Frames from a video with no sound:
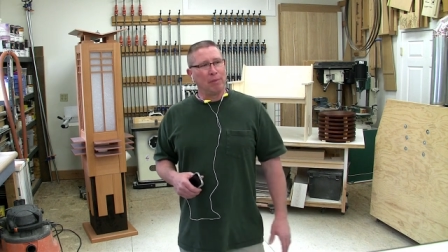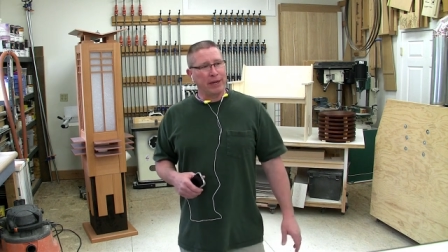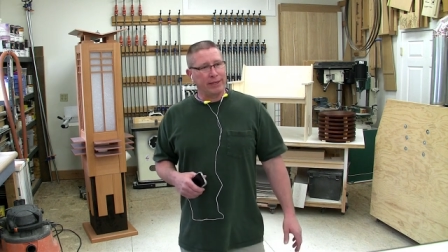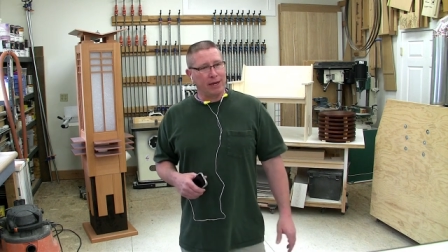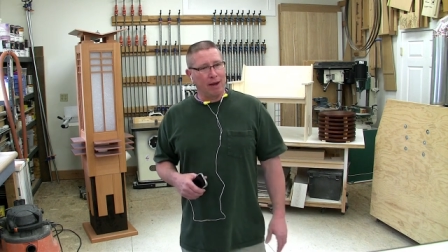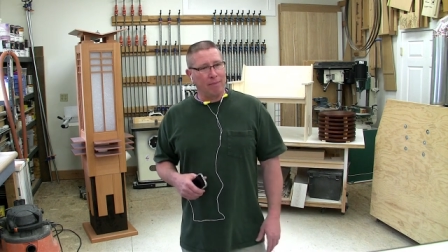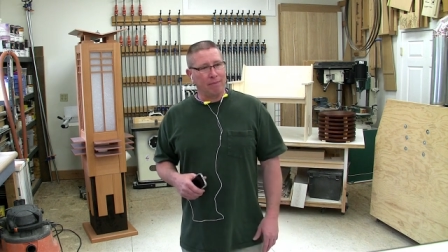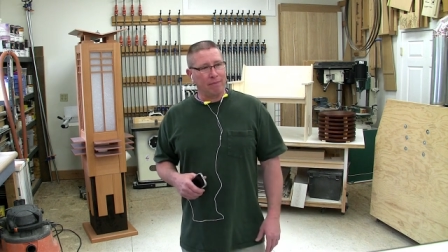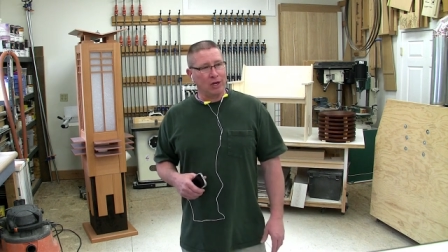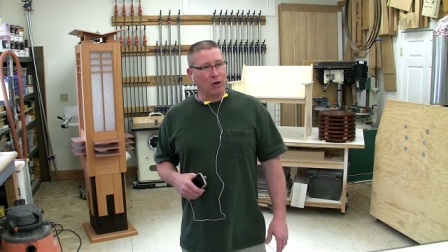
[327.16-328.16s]
but
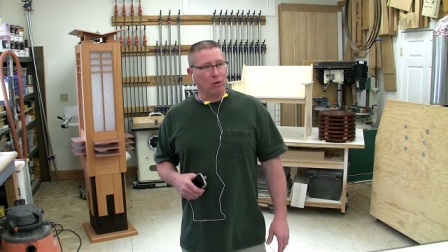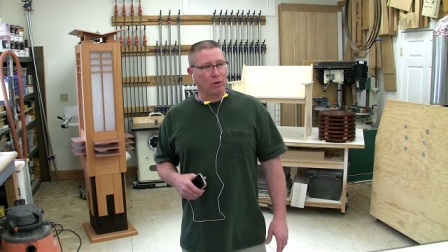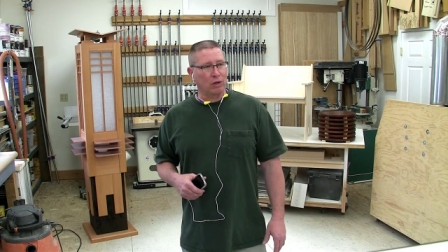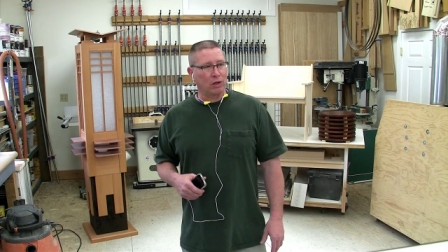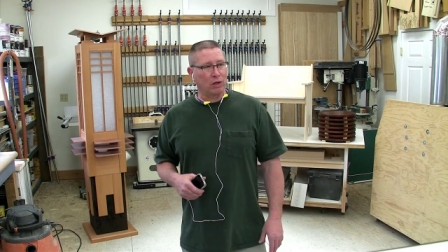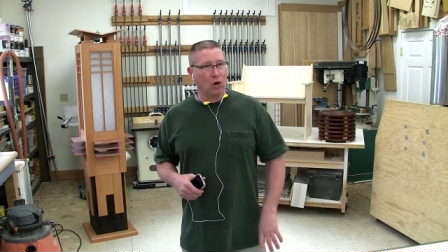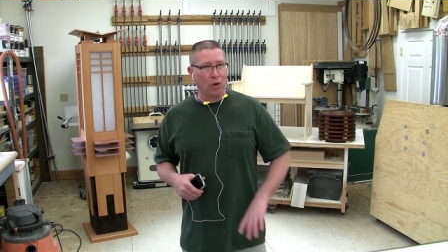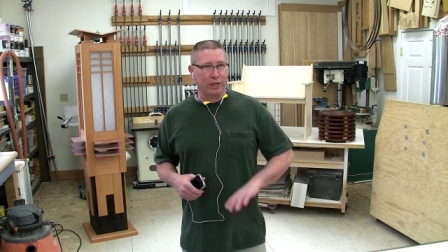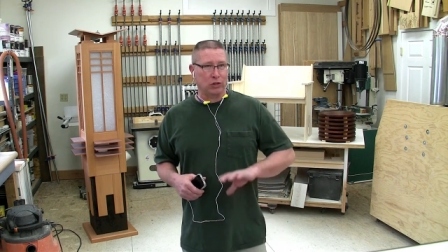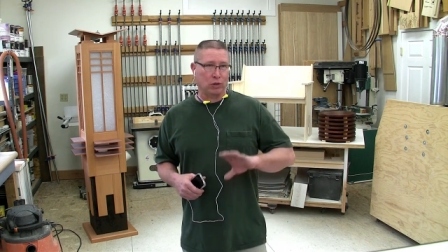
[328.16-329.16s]
um, you know, going